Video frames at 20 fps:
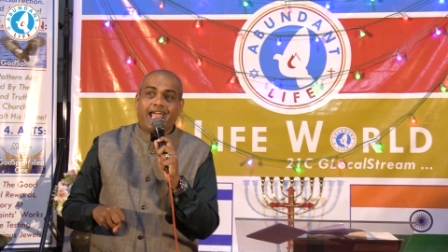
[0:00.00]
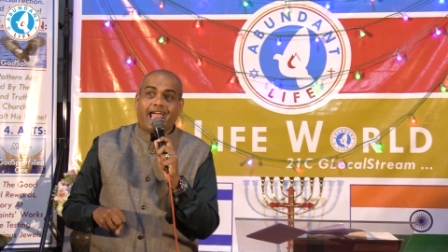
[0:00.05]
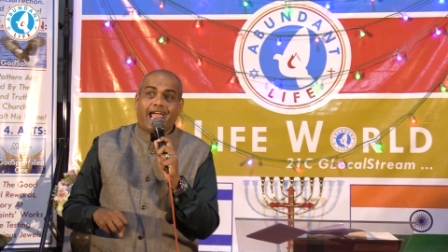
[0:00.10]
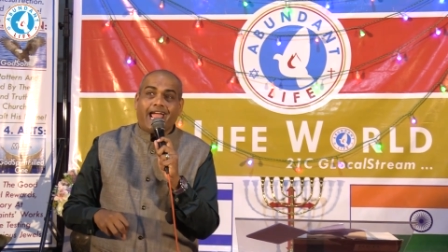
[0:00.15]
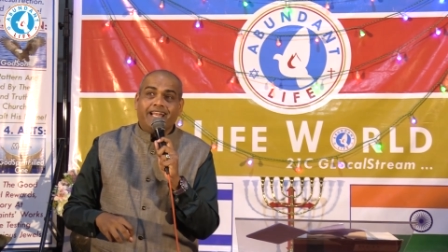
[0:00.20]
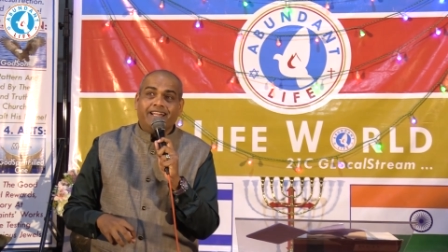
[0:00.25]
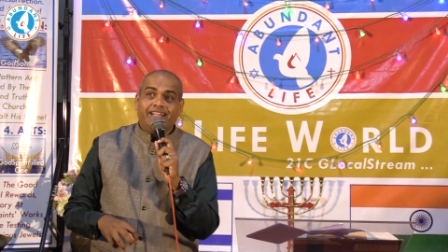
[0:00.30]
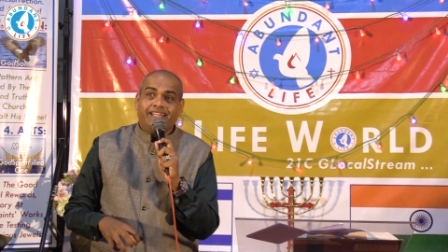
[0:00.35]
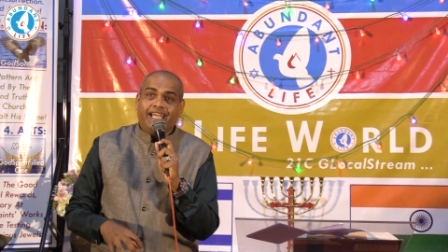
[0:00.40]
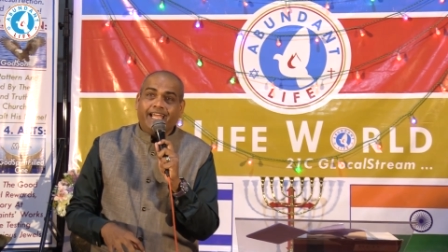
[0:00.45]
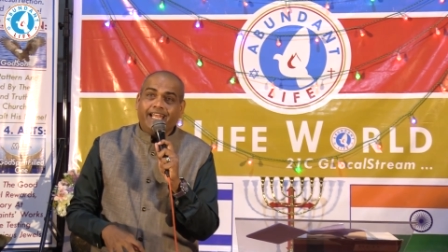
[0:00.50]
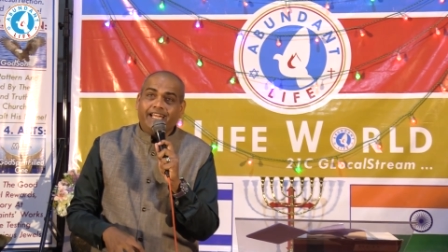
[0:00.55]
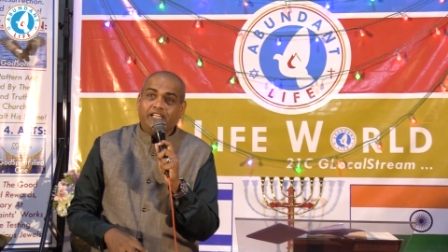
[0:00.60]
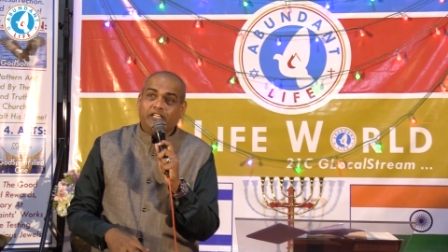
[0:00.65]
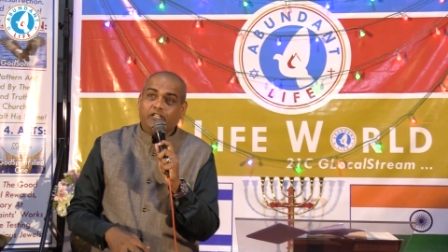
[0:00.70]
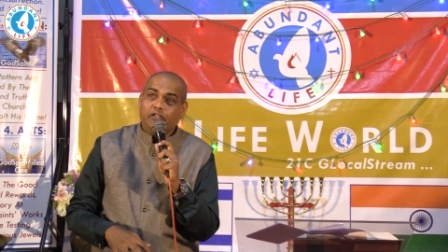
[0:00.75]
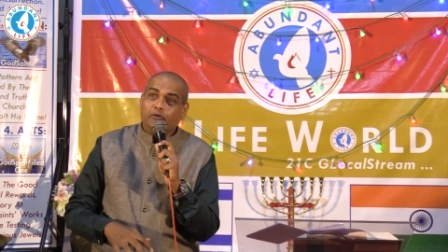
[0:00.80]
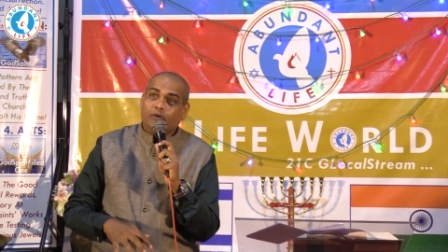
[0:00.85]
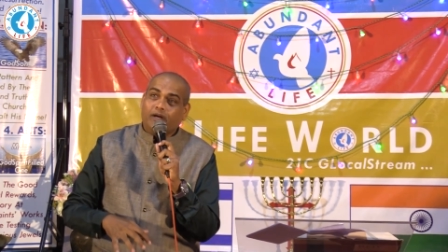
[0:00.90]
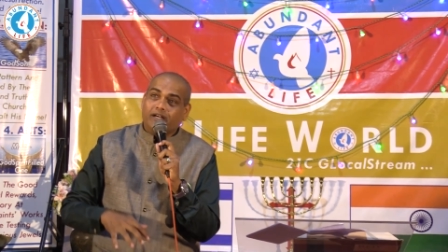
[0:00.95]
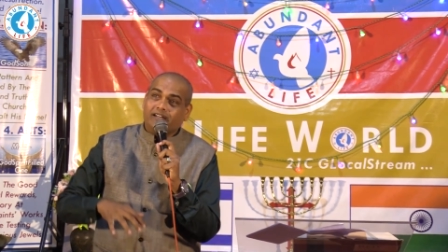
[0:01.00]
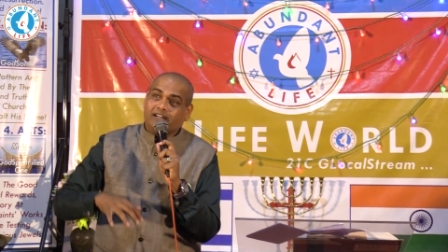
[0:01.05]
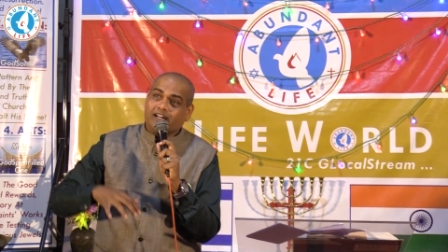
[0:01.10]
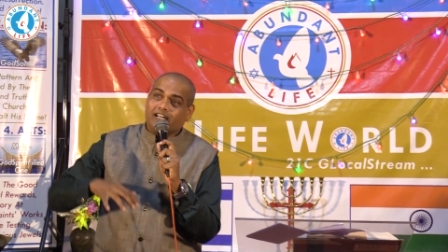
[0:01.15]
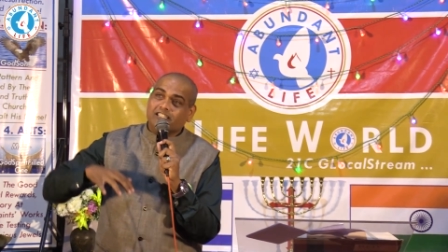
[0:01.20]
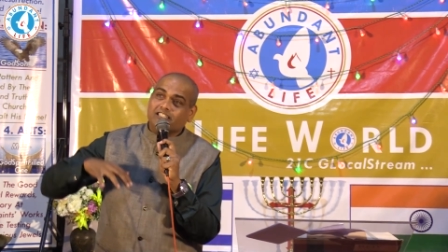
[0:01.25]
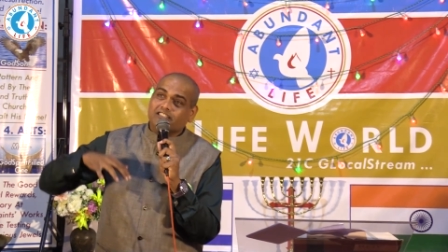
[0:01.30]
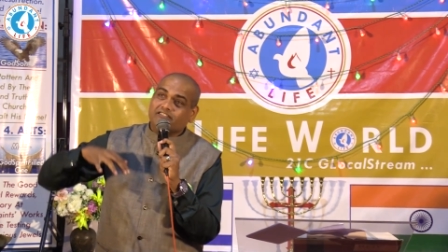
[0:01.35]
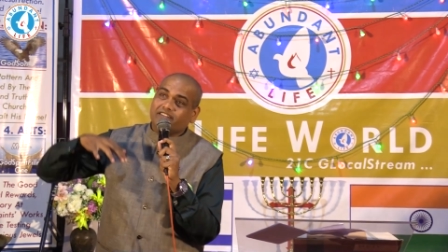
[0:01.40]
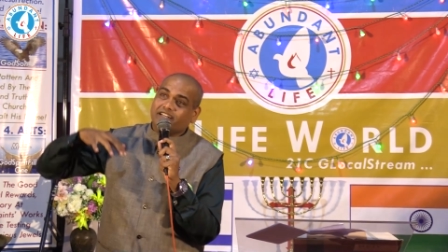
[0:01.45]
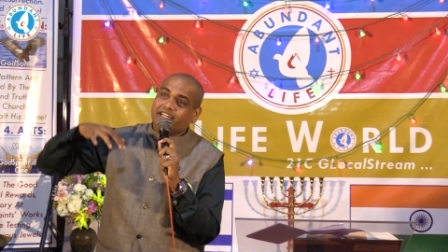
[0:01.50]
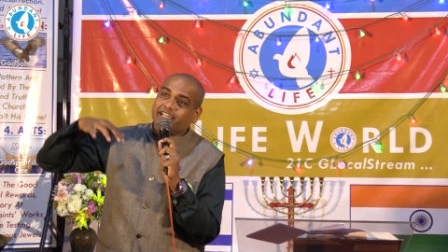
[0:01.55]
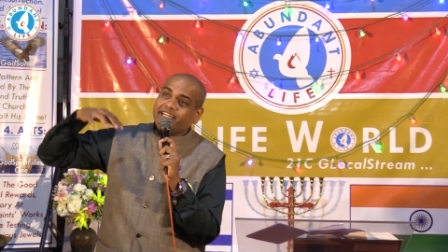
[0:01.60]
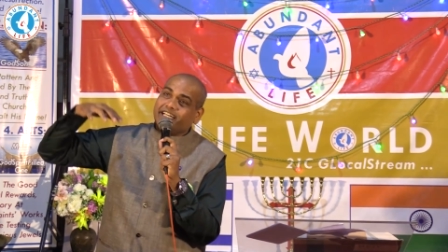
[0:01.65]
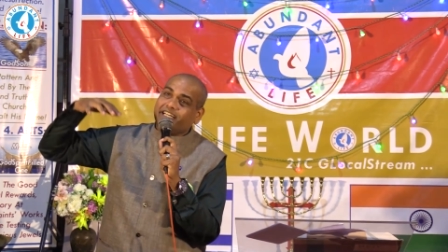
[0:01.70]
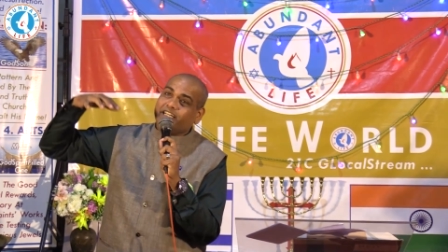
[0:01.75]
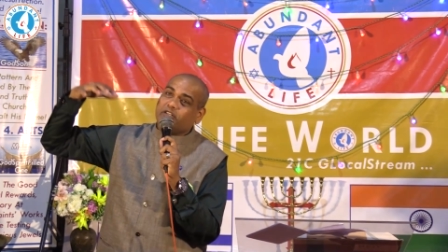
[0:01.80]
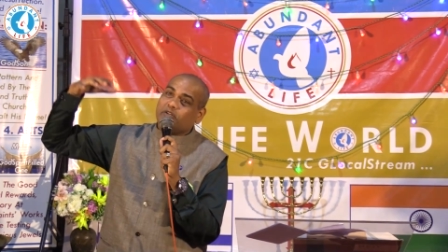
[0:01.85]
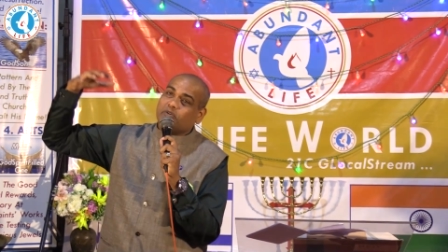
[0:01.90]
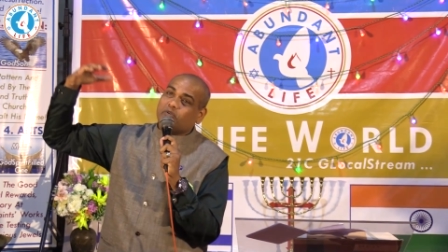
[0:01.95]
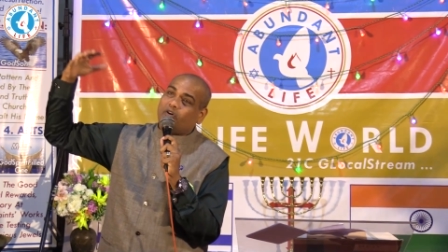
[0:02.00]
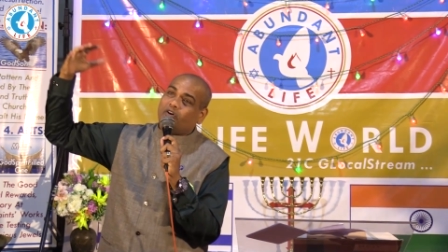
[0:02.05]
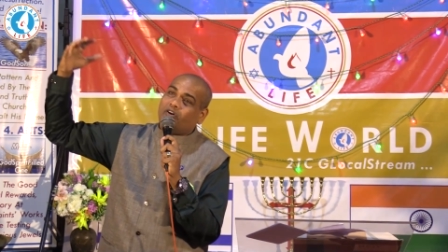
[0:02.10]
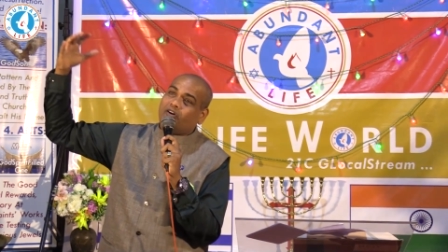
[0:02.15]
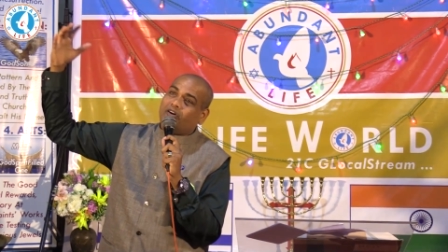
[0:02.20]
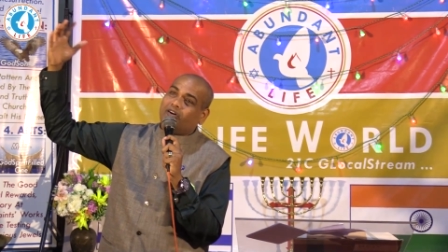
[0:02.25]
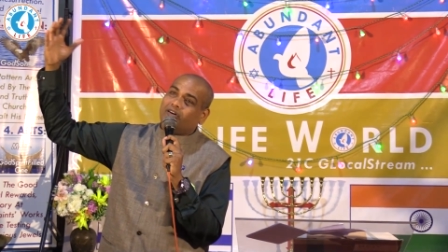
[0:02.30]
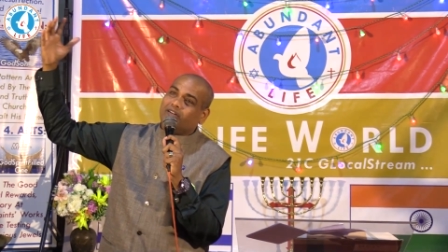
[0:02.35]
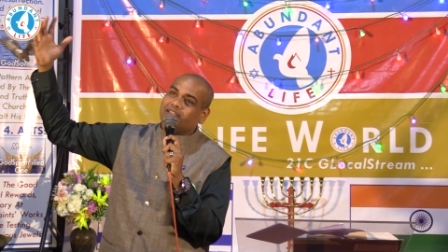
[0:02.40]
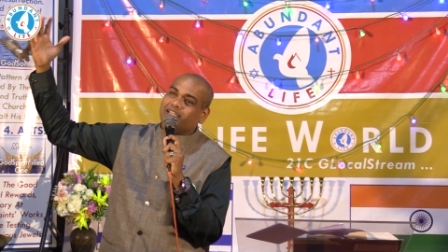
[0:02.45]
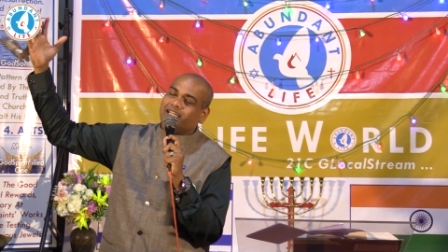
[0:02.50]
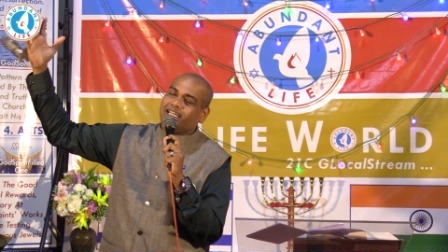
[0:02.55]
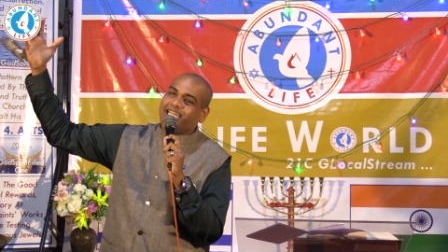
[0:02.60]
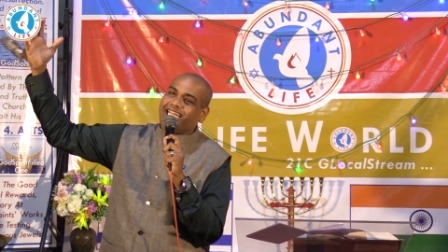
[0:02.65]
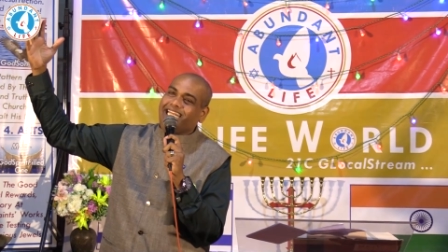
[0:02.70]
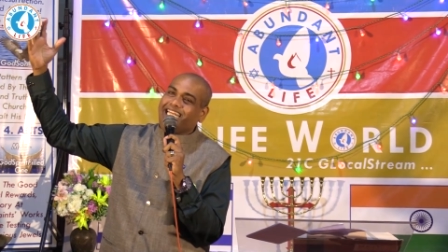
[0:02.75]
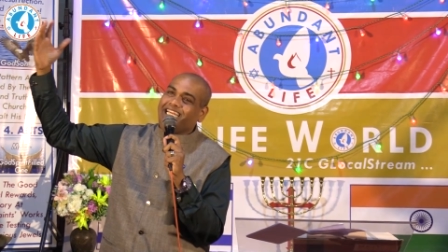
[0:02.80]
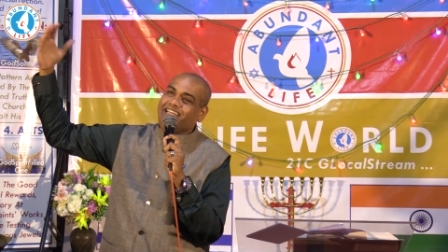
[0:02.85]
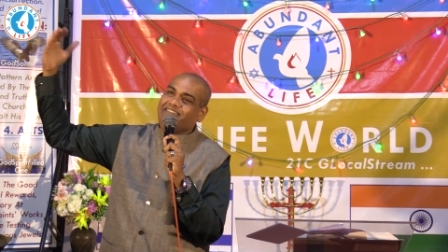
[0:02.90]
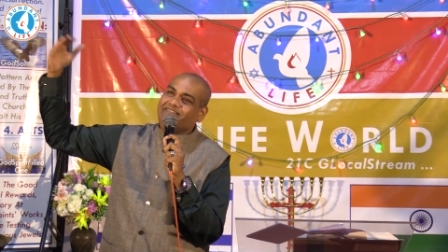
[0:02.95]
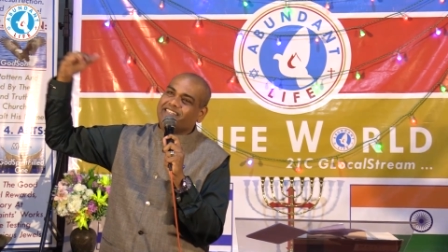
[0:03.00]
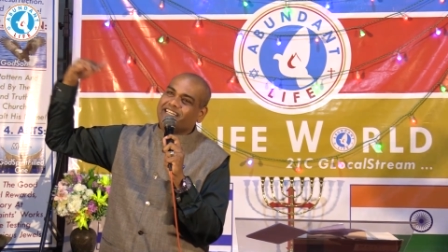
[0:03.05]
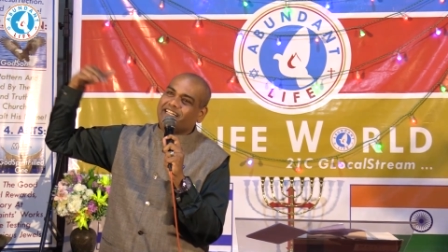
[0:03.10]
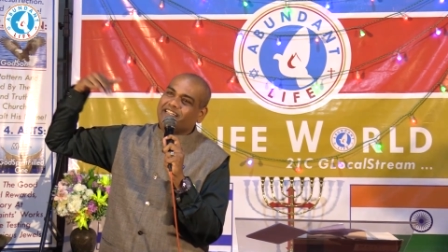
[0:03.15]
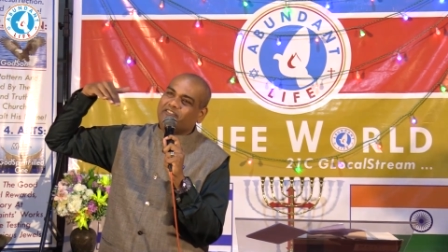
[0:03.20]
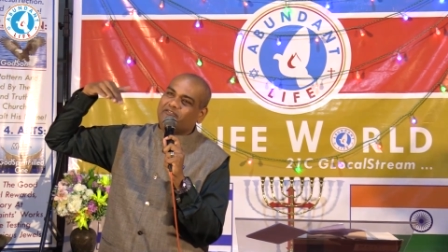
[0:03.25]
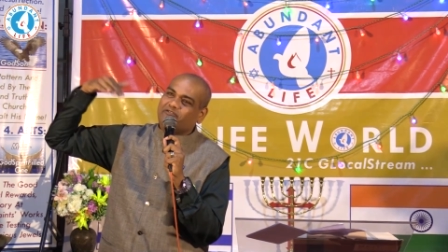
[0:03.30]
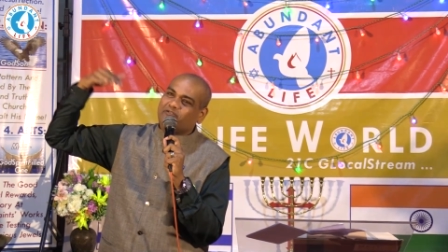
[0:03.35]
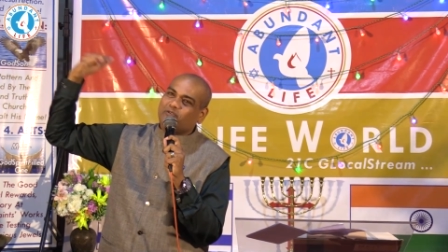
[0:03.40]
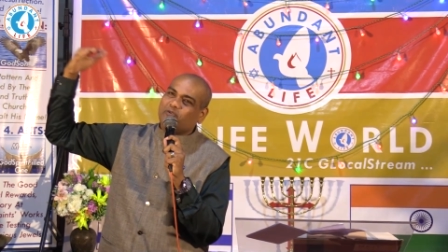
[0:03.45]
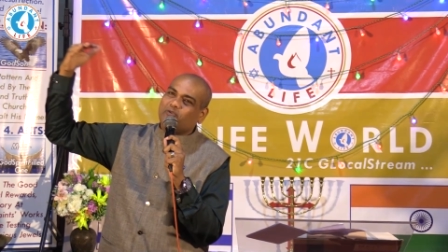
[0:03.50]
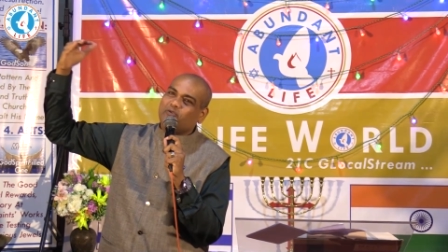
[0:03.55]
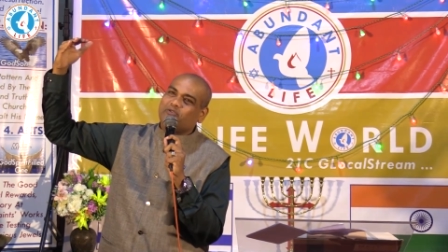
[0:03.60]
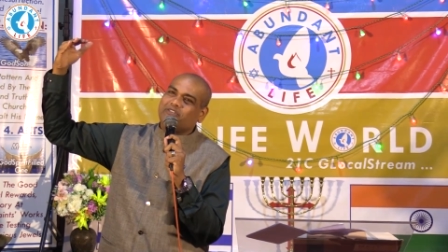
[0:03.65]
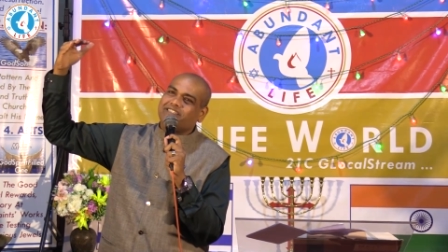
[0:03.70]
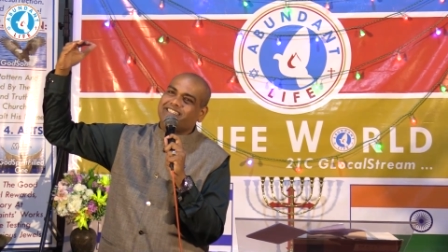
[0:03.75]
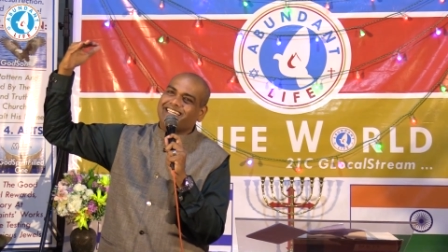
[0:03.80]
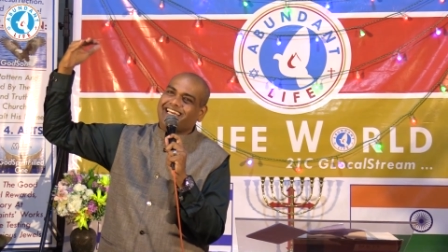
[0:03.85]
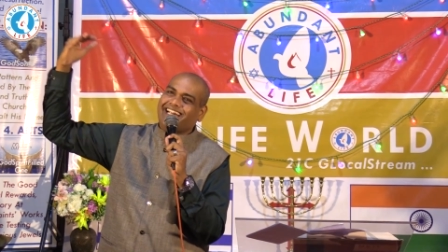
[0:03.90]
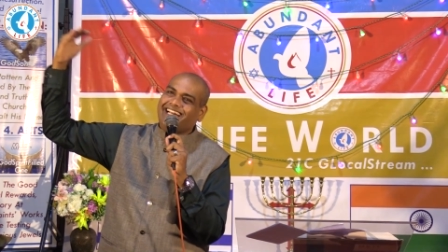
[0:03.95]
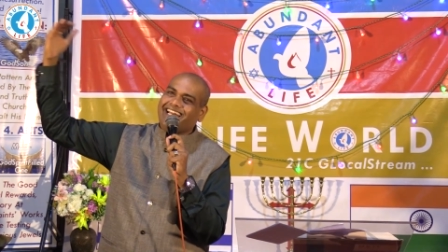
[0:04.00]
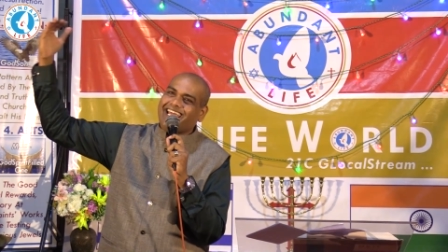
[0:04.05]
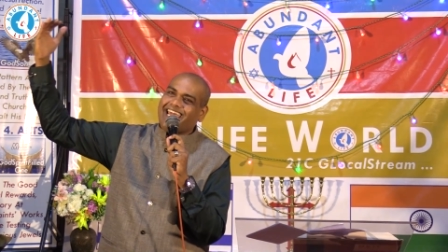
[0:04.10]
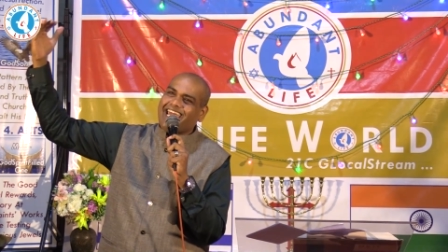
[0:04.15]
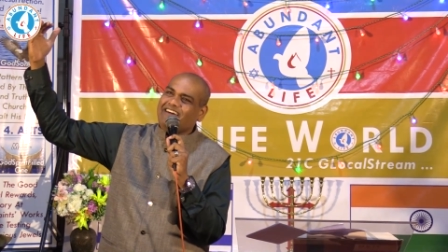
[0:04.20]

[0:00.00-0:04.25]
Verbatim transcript: And then you are transferring it to all the leaves and the fruits and